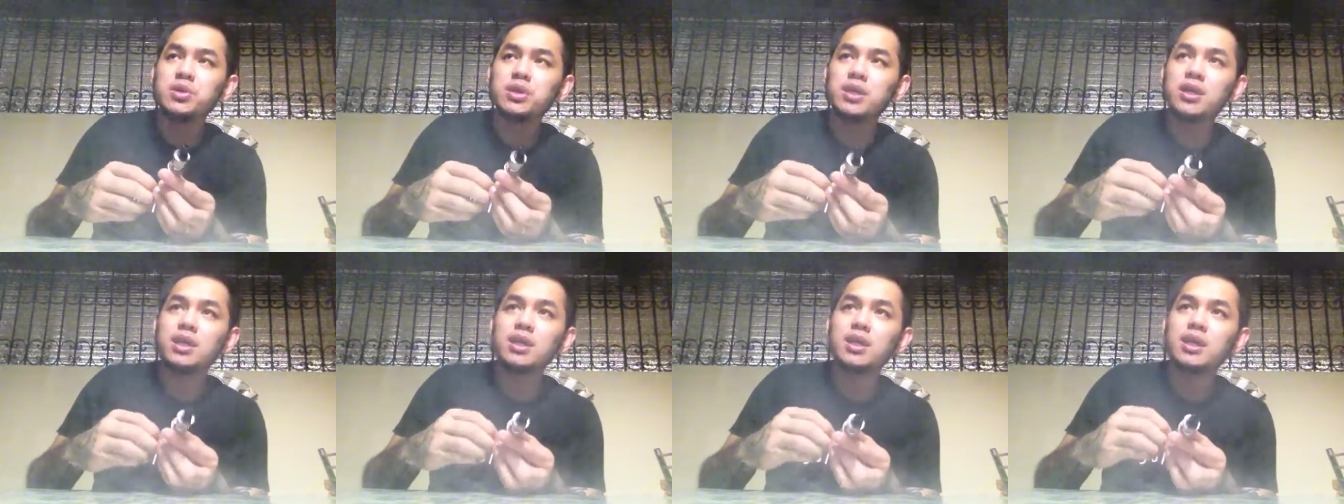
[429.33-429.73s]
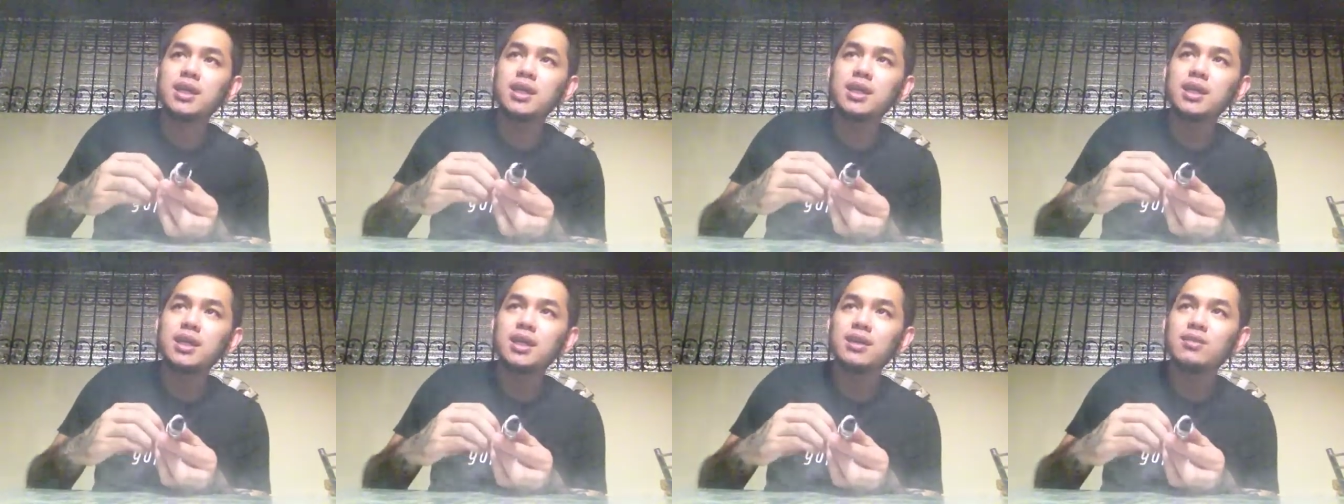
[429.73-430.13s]
and I
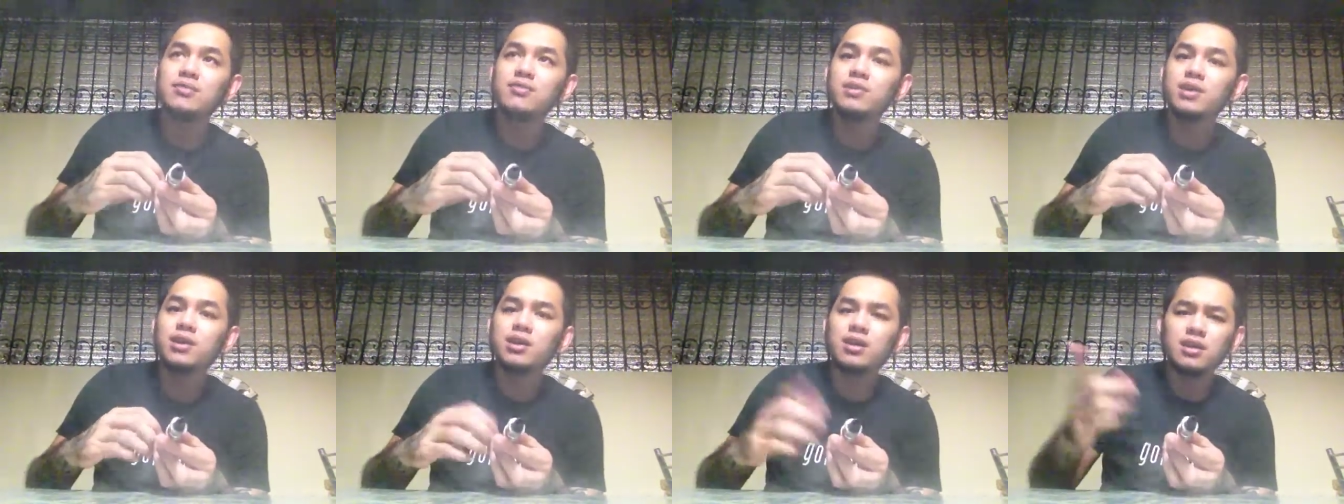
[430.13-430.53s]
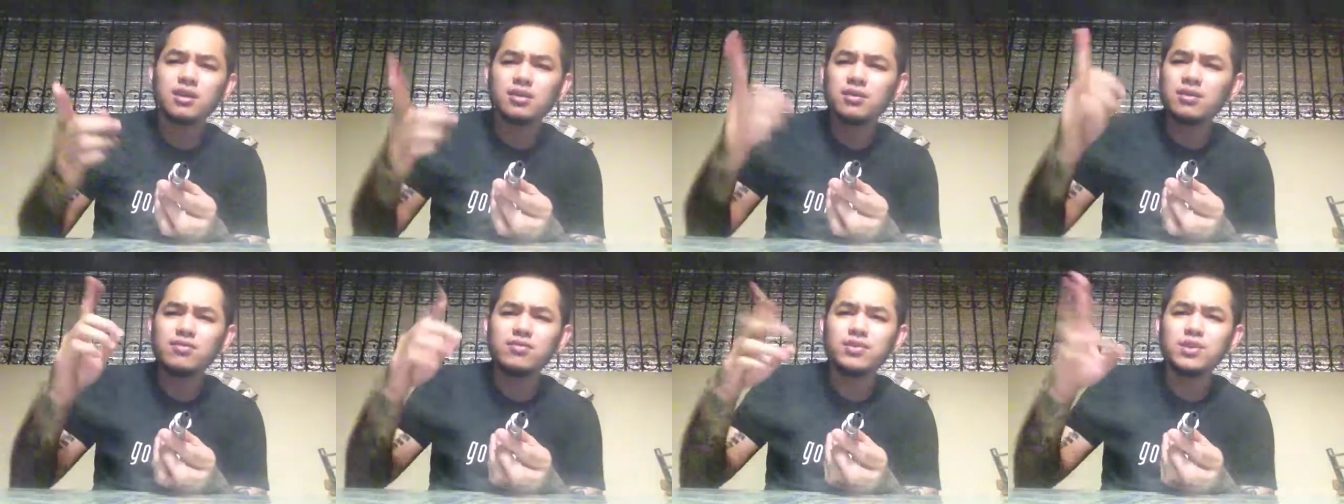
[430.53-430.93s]
have
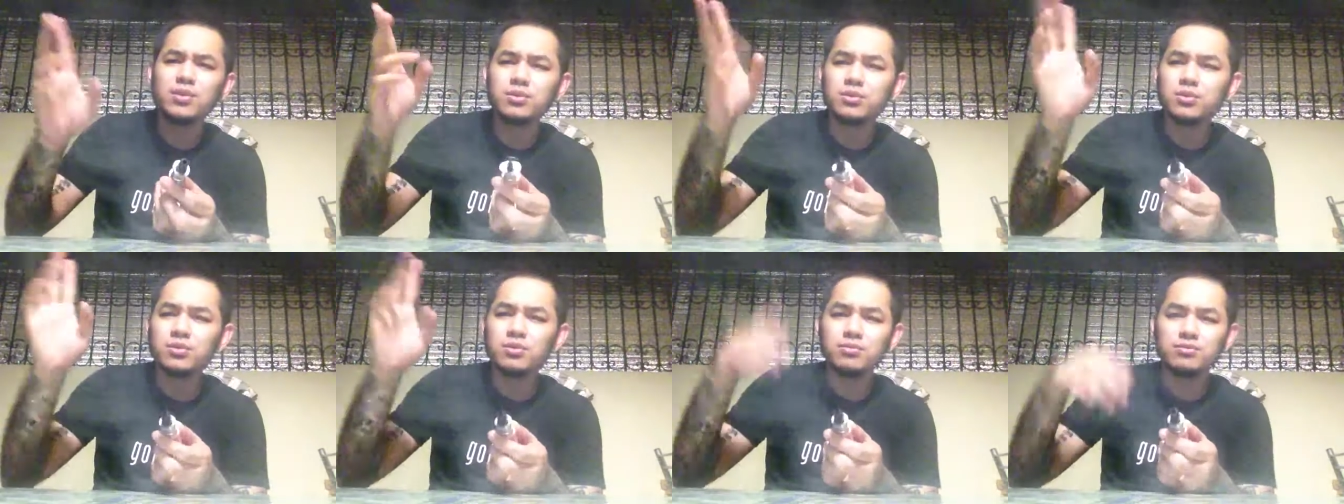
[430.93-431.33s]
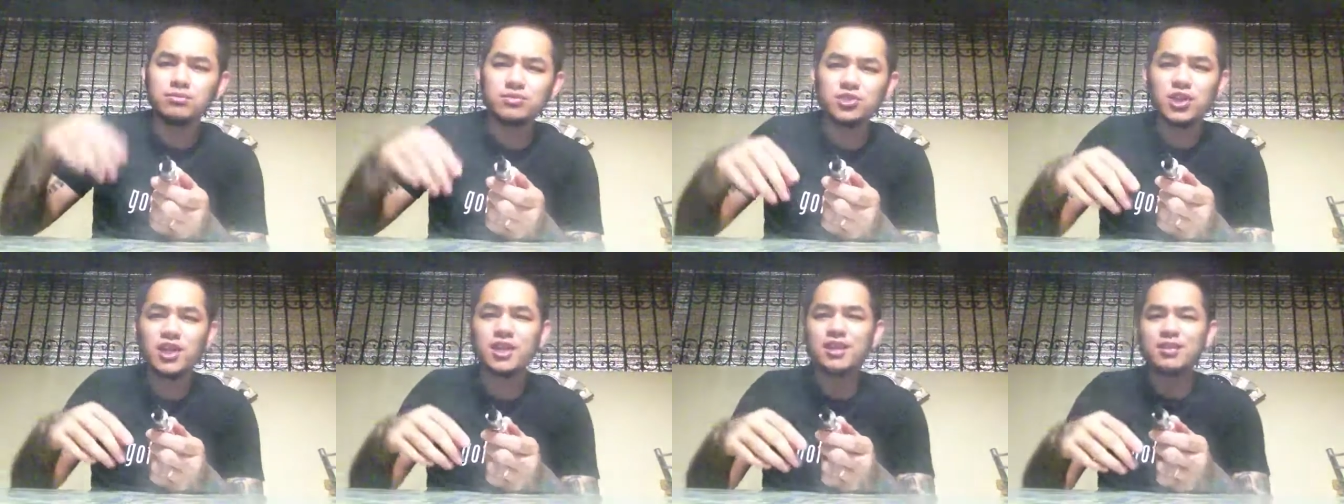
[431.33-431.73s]
a few
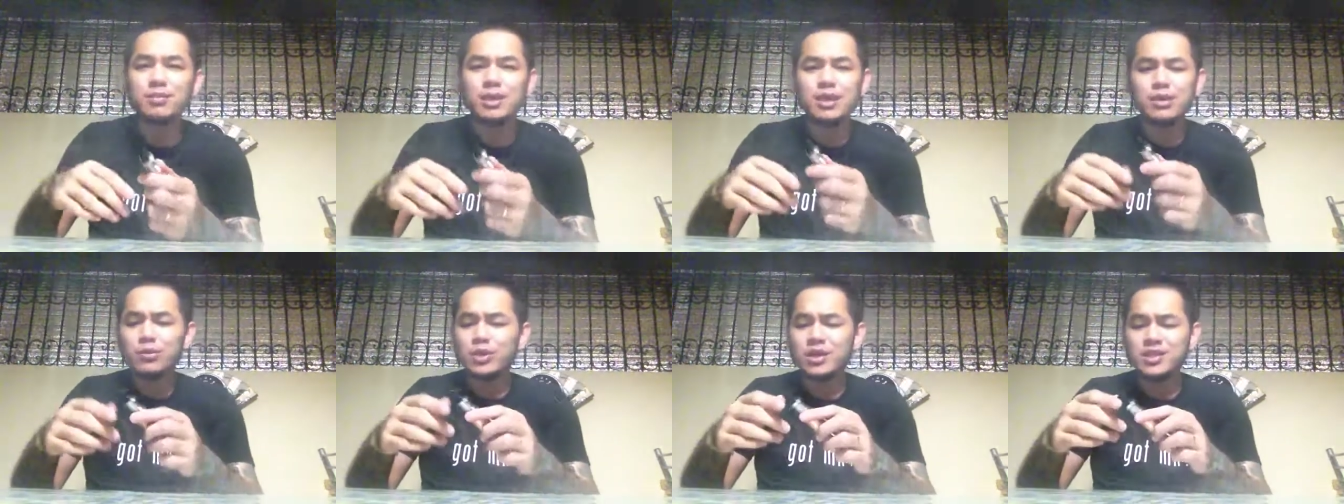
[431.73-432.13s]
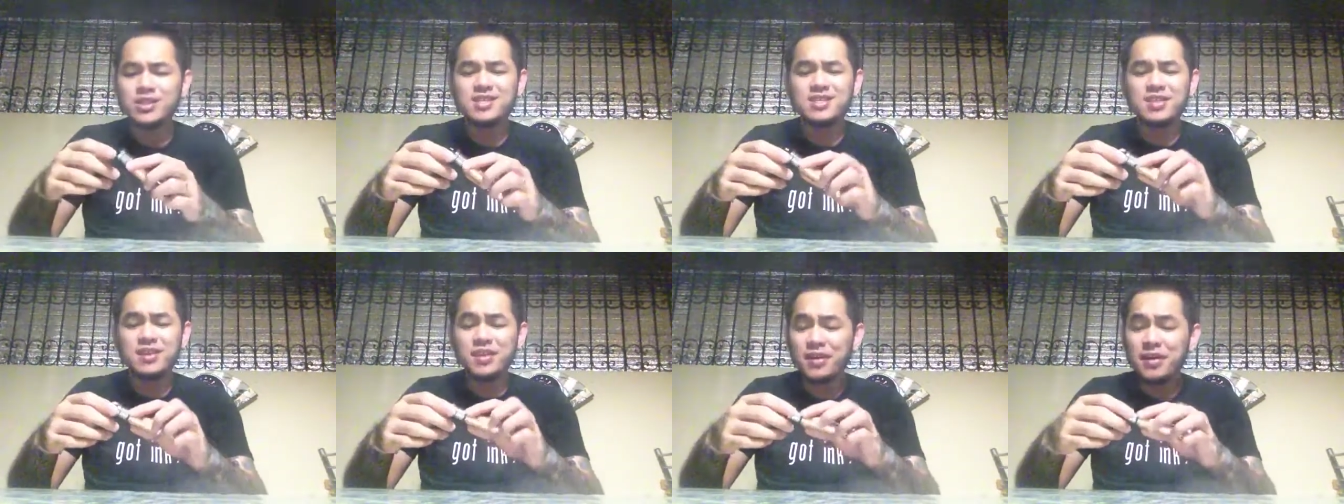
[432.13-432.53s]
China-made
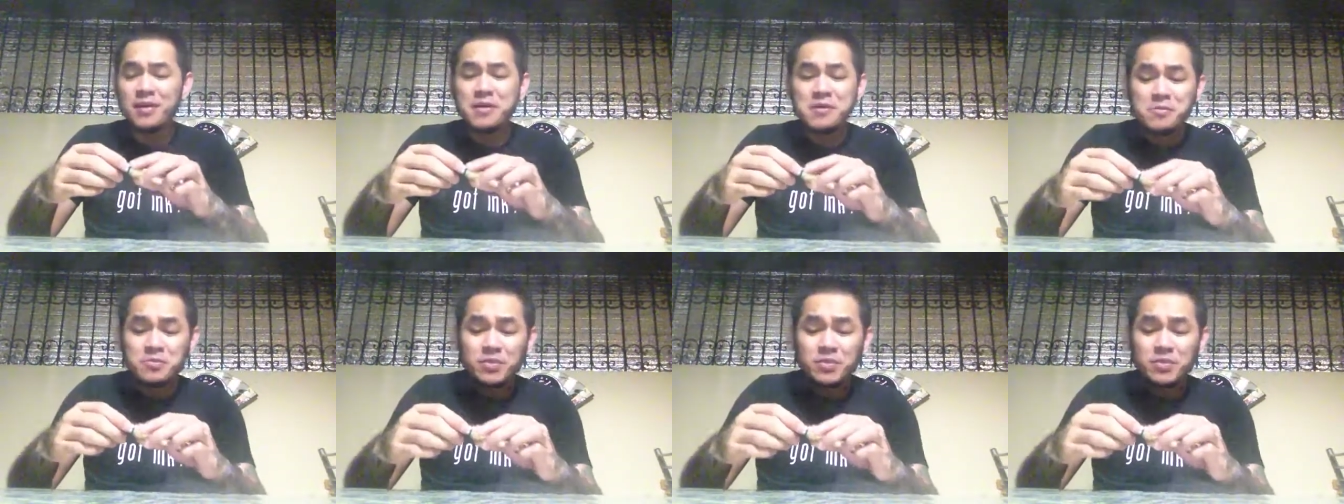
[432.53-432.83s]
ones there.